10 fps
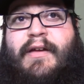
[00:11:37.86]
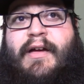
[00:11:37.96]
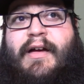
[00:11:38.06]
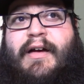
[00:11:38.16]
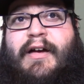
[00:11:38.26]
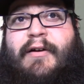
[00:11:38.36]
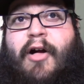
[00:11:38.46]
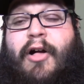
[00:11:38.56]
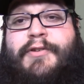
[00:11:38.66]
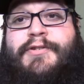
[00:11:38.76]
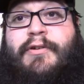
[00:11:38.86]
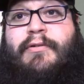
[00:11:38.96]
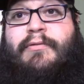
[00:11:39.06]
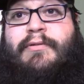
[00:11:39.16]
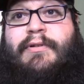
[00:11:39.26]

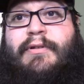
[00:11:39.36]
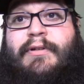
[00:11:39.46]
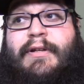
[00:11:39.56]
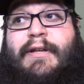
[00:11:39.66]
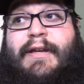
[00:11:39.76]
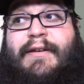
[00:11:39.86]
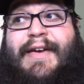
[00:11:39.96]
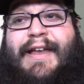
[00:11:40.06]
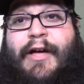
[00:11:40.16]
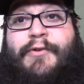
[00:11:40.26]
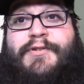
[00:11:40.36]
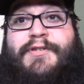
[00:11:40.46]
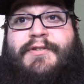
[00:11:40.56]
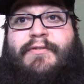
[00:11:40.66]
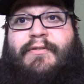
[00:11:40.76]
Also, in that
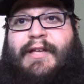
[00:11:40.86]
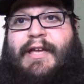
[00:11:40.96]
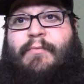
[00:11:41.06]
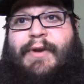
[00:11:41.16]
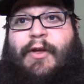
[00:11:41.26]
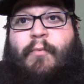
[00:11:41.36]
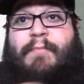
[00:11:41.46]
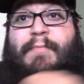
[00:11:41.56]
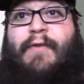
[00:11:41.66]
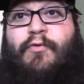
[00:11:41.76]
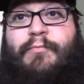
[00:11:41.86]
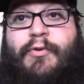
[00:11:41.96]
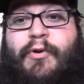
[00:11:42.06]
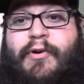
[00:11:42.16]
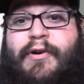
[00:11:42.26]
house, like when I opened my room
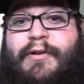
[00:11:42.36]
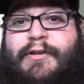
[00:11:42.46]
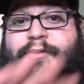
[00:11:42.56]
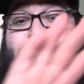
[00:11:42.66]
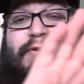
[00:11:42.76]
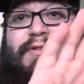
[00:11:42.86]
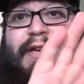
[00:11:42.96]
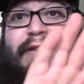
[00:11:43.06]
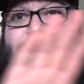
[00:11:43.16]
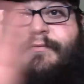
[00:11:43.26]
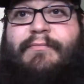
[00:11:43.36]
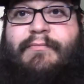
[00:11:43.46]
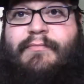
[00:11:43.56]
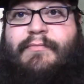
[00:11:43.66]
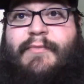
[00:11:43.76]
door, there was like
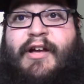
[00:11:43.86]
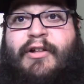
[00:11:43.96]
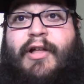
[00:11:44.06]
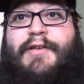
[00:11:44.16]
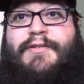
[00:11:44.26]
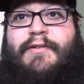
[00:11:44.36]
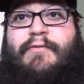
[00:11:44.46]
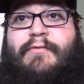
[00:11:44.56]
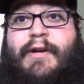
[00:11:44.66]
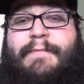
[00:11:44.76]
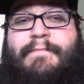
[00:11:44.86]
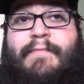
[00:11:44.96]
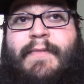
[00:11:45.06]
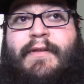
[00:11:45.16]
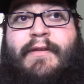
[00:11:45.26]
a closet, right?
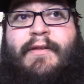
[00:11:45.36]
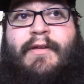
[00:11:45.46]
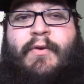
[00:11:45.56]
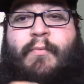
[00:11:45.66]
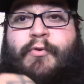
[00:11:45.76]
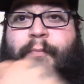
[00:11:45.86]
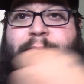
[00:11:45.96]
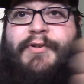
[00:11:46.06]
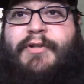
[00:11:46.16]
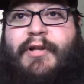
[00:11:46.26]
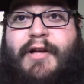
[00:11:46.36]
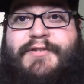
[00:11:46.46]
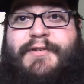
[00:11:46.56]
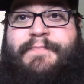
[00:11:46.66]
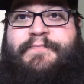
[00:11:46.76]
When I opened this
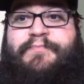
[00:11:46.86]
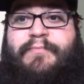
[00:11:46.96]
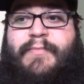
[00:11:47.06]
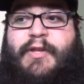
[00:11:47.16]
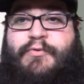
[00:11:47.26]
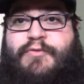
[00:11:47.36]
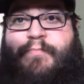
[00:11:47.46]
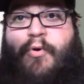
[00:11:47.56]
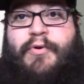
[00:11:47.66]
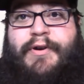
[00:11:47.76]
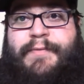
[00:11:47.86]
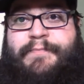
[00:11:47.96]
closet, there was a board.